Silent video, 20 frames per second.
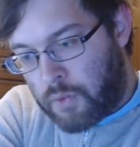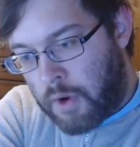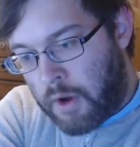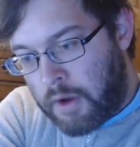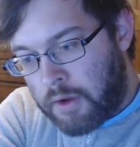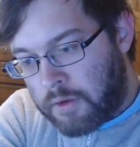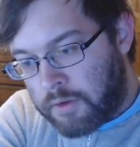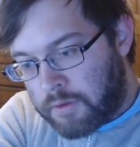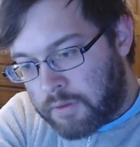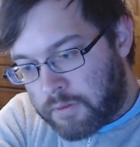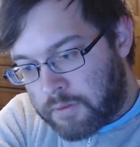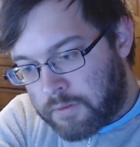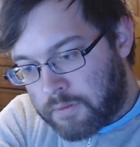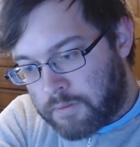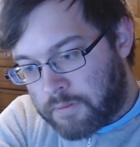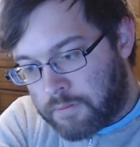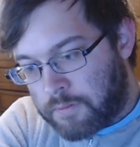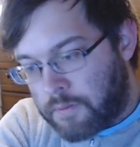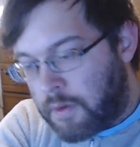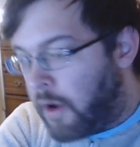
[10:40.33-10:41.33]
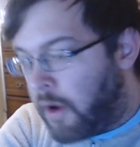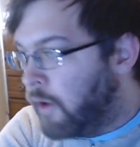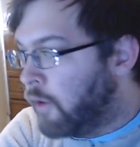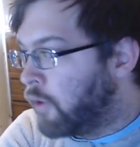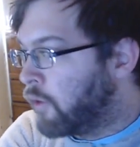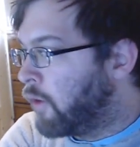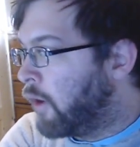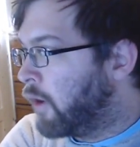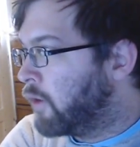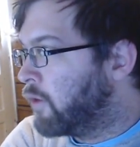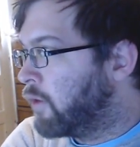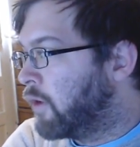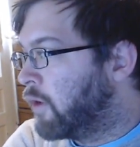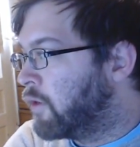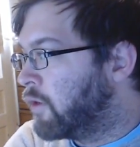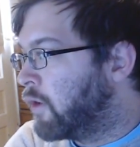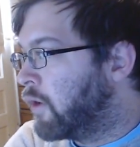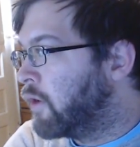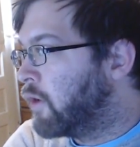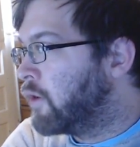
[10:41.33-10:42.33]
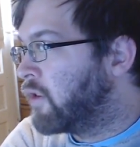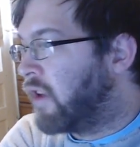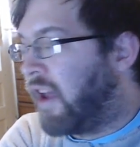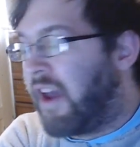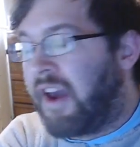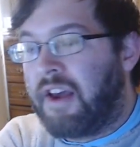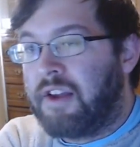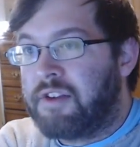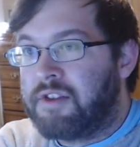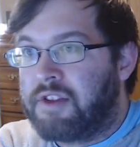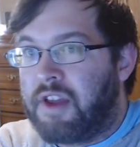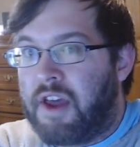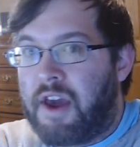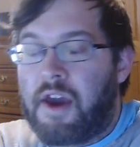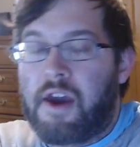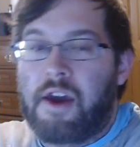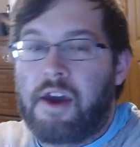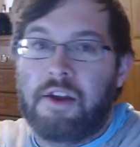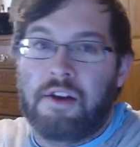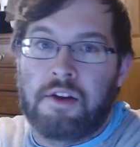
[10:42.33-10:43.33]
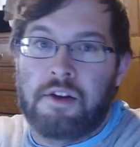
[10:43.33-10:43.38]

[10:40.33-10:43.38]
Why is autocorrect trying to change as to add?